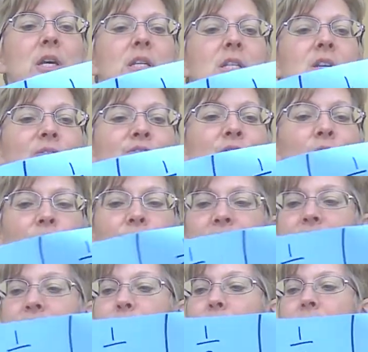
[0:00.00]
to fold
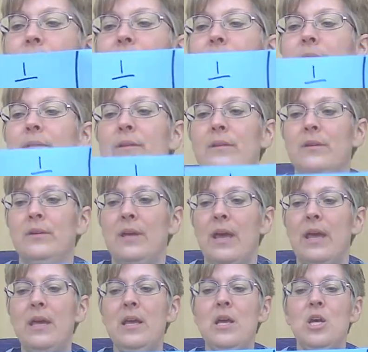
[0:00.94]
this one,
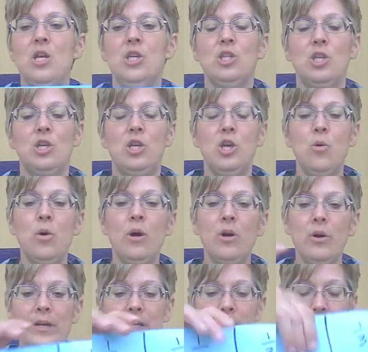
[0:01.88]
okay? So you are going to